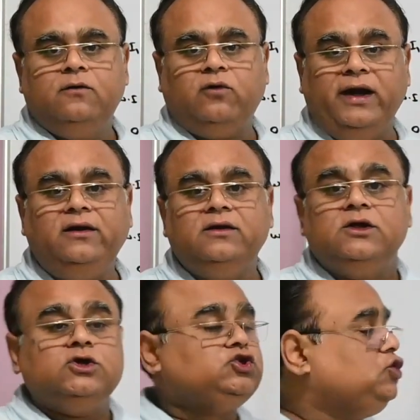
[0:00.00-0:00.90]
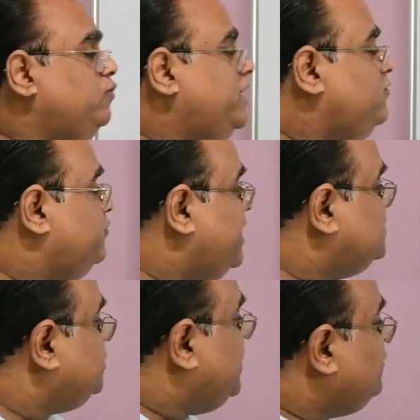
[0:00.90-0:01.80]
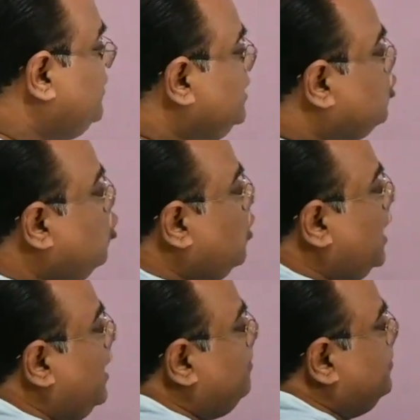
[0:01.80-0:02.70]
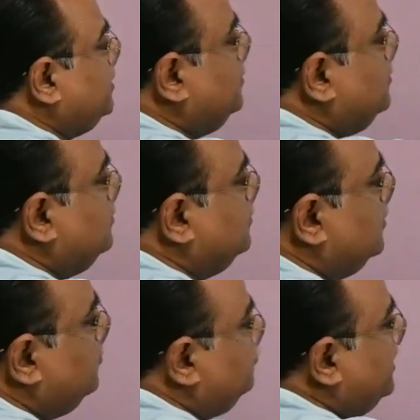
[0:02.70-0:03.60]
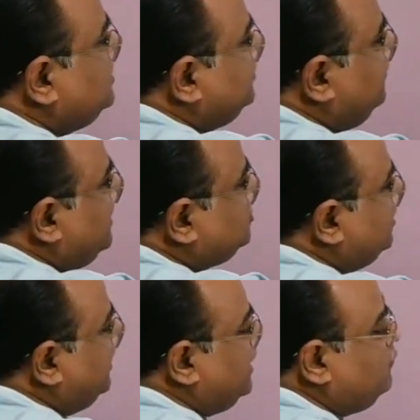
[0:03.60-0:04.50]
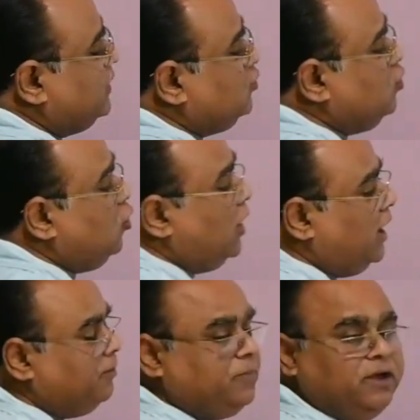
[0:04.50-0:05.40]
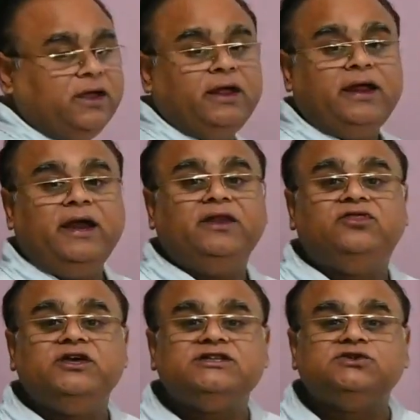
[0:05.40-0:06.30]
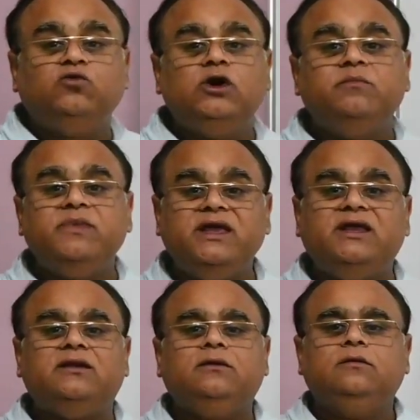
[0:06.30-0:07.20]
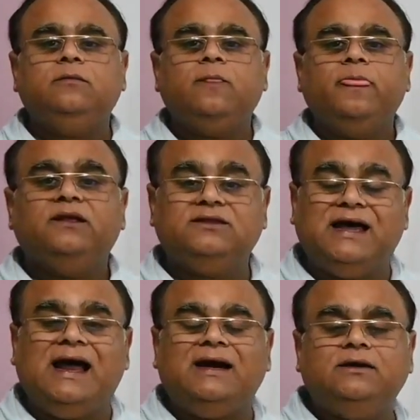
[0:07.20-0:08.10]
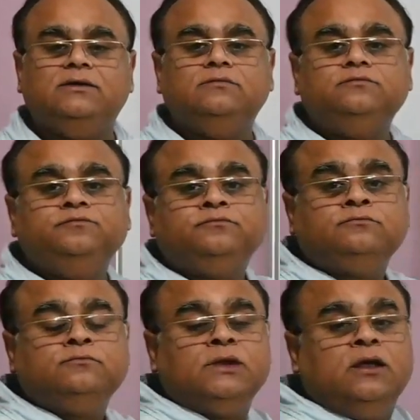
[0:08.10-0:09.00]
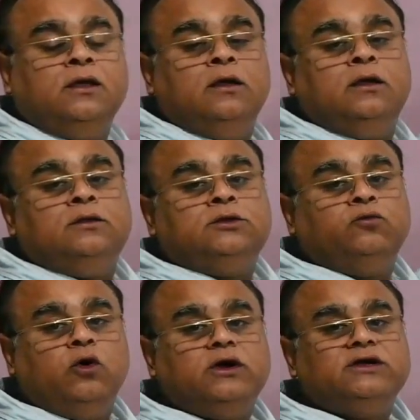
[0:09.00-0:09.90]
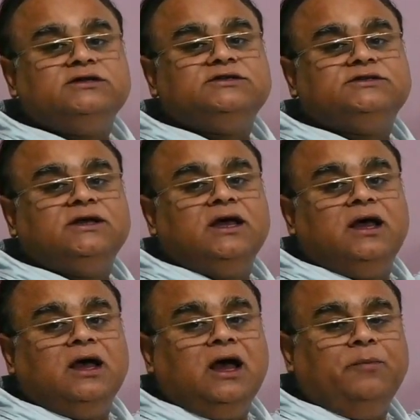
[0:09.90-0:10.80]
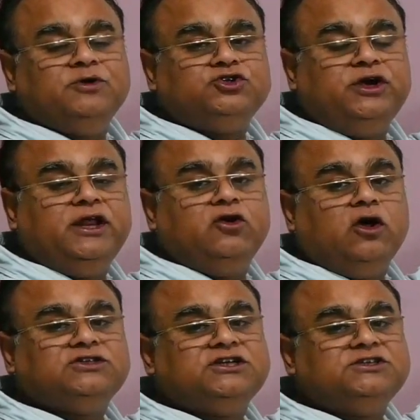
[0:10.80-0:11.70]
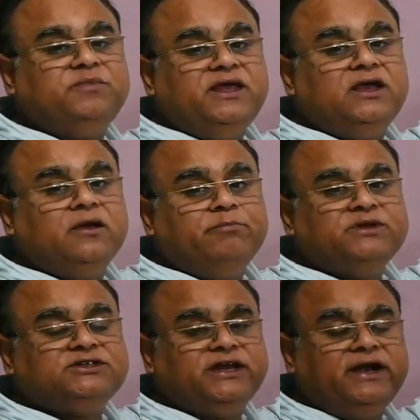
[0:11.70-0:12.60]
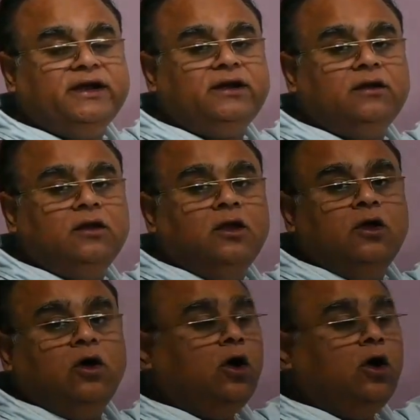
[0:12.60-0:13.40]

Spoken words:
Right? So when wage rate will go up, wage inflation rate will go up, this would mean that the worker's opportunity cost is being compensated,